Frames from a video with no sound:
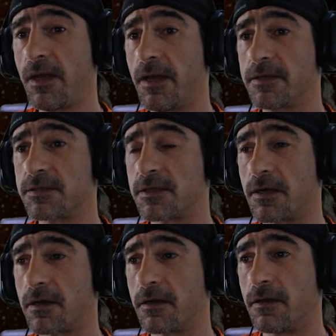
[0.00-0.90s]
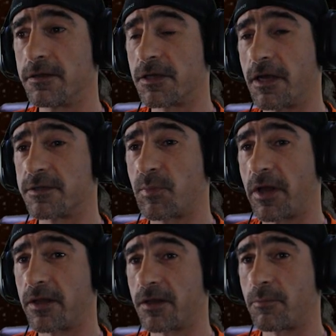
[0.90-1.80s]
is uh, is
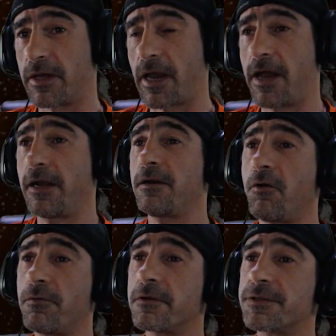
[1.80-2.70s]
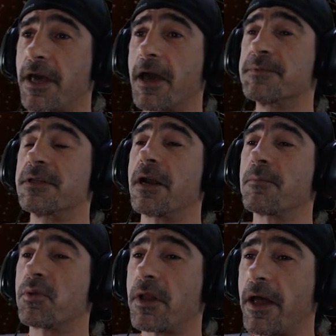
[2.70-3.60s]
play a little bit. And I know there's games that
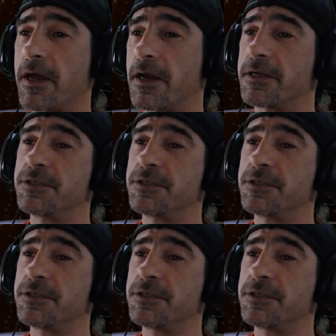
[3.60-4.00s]
I play and I